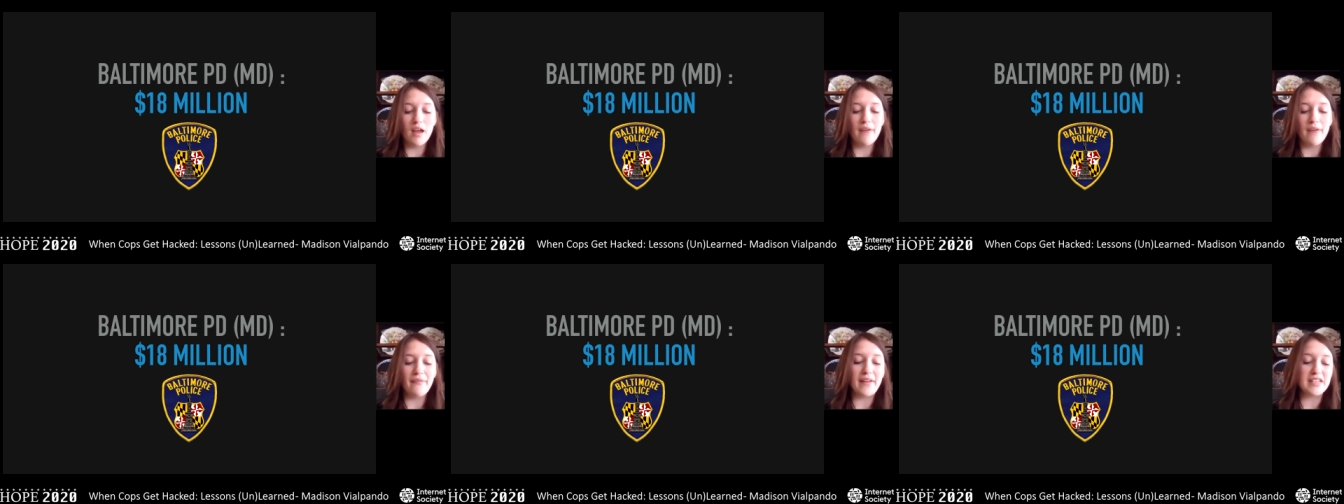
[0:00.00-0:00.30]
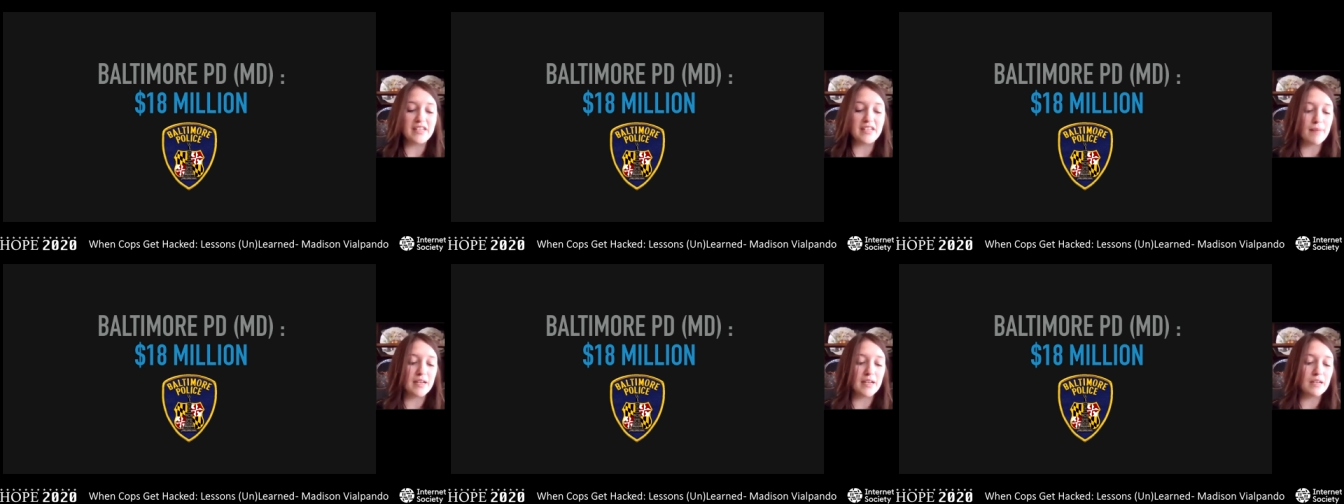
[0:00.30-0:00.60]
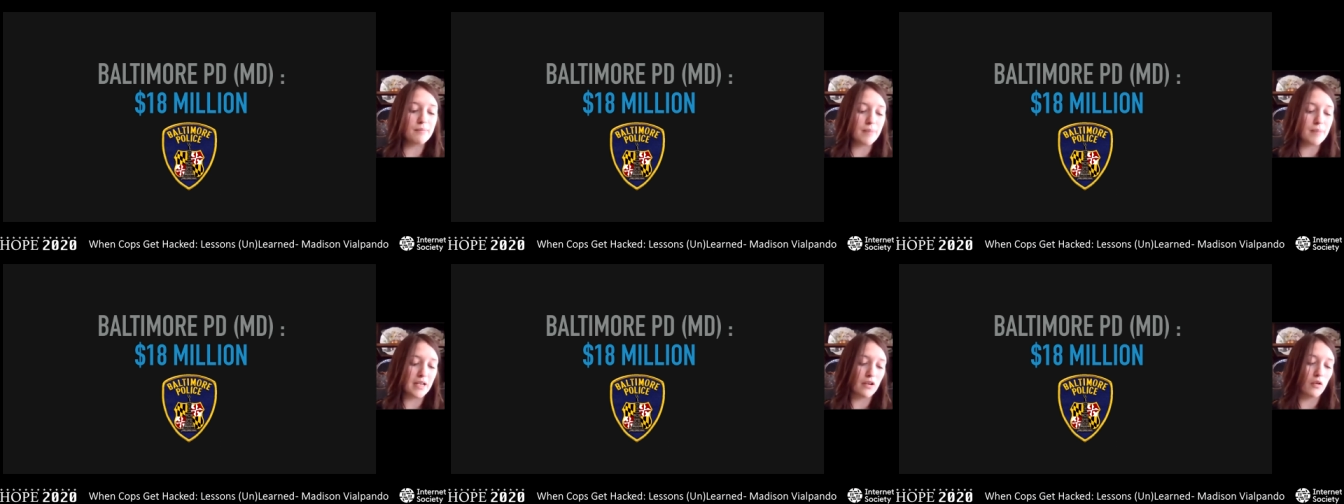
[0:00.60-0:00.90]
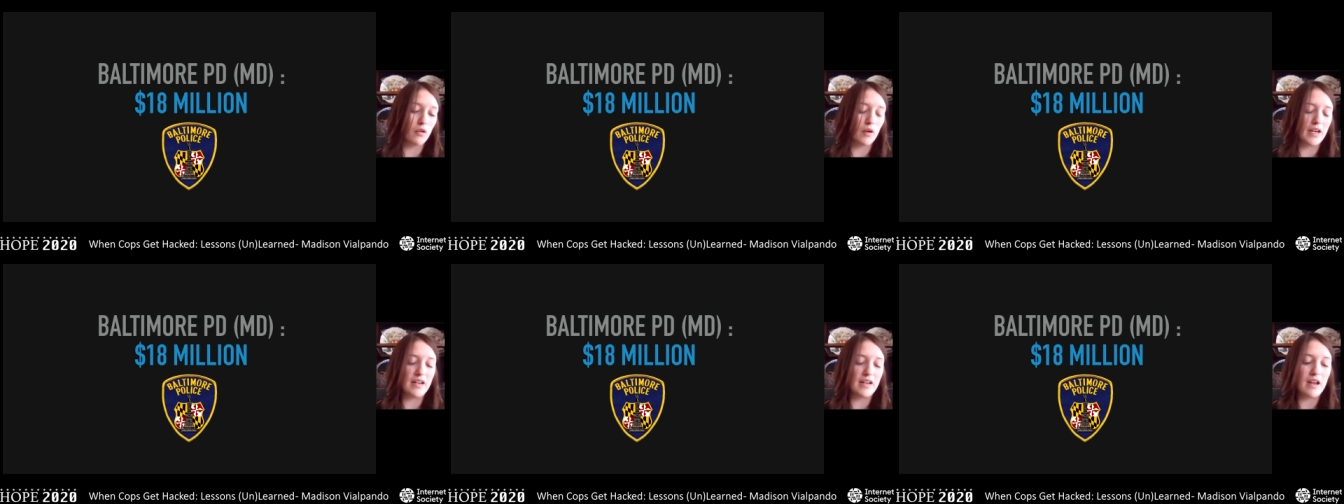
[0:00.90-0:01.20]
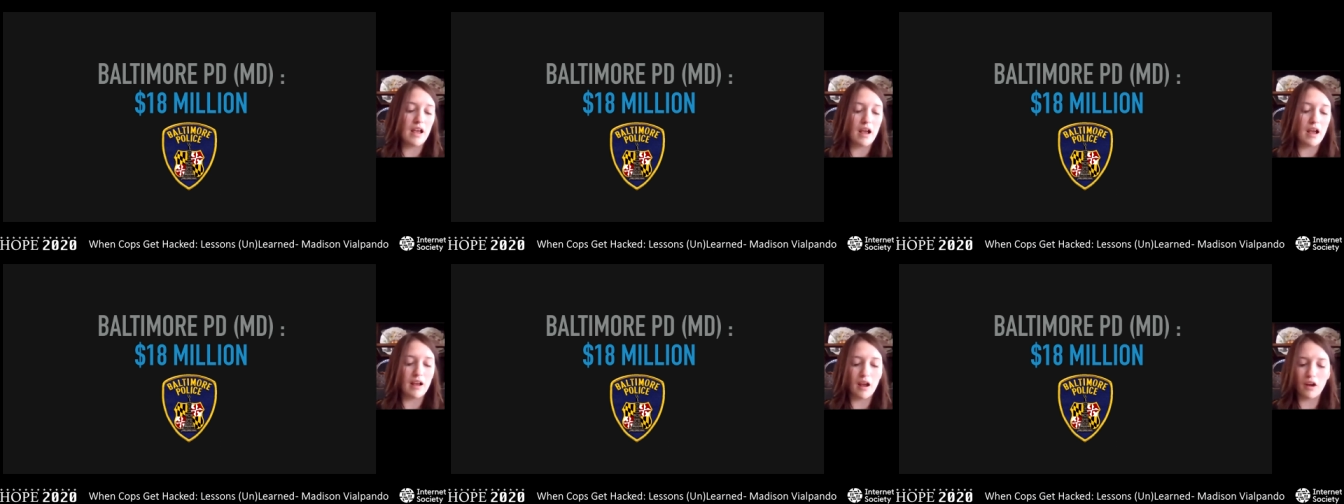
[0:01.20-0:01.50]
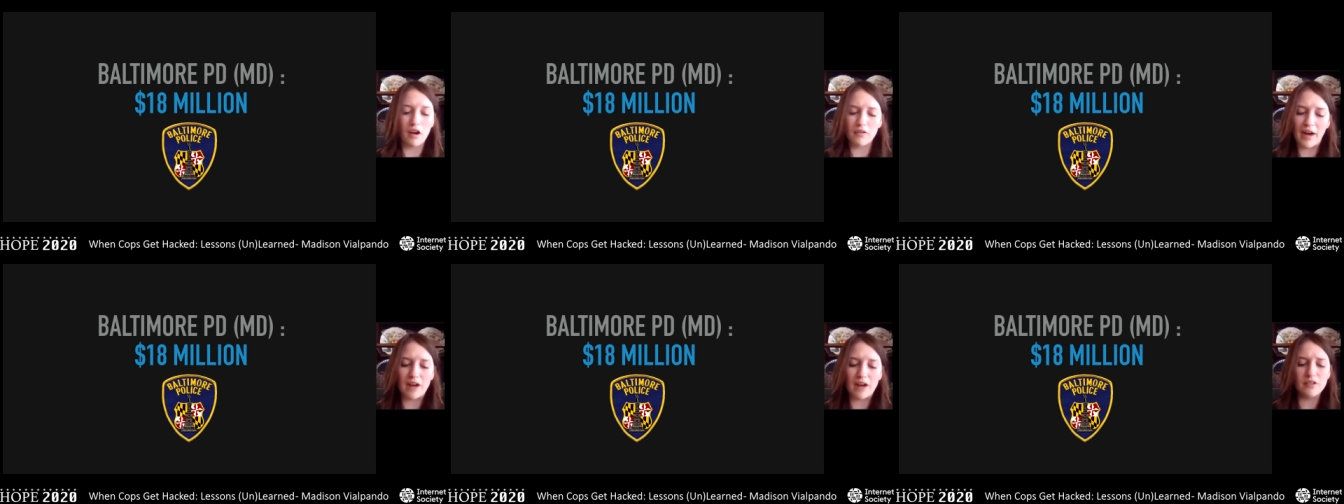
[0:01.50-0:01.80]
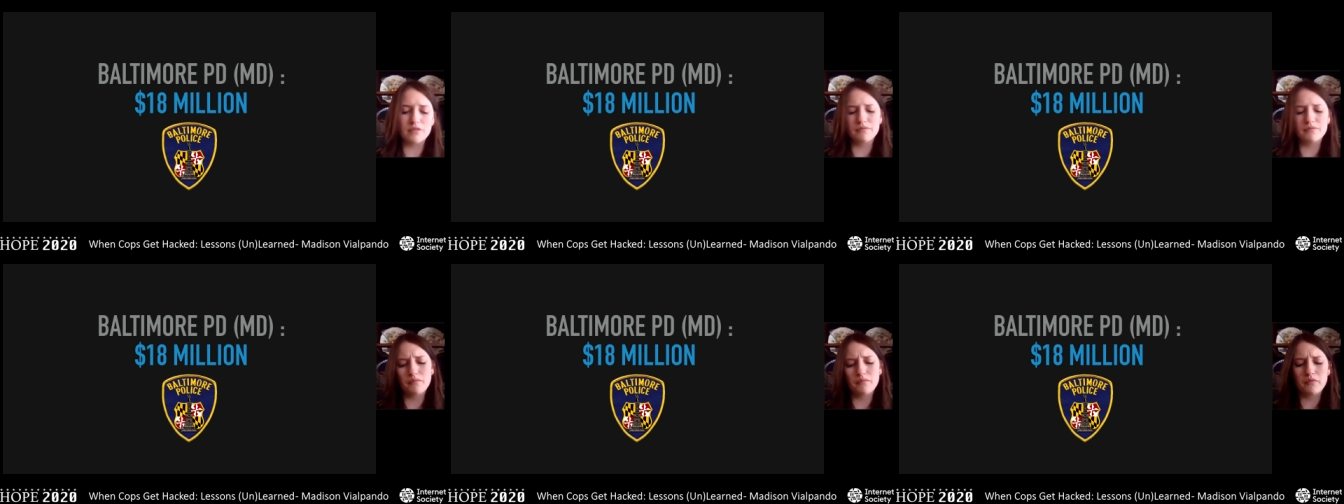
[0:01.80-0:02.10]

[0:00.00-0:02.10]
that demanded Bitcoin around